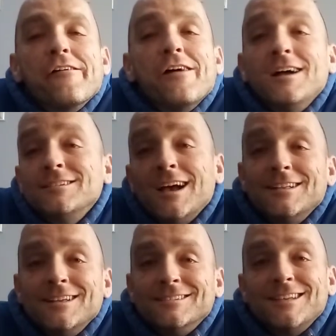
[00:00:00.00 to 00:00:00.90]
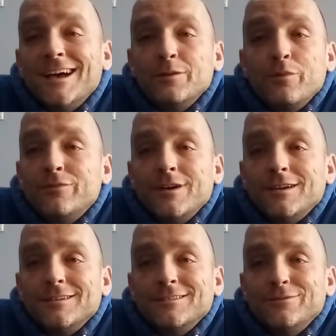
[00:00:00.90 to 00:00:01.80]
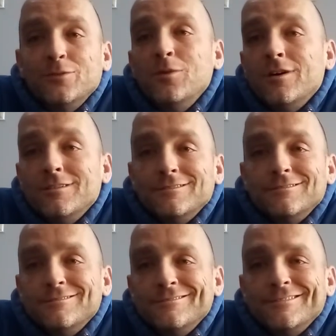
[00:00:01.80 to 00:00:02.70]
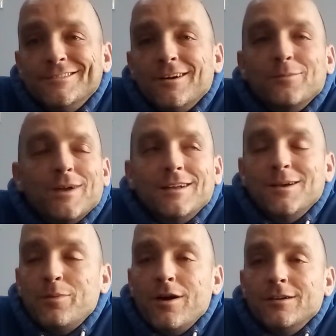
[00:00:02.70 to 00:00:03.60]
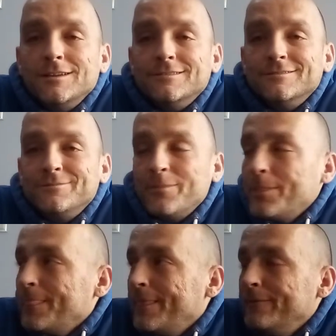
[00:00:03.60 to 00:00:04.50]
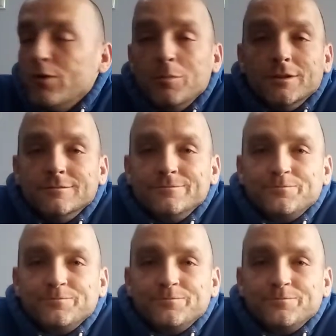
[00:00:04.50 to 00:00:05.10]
That's sad, isn't it? Sad and pathetic. For what? So I'll be out there burgling, robbing.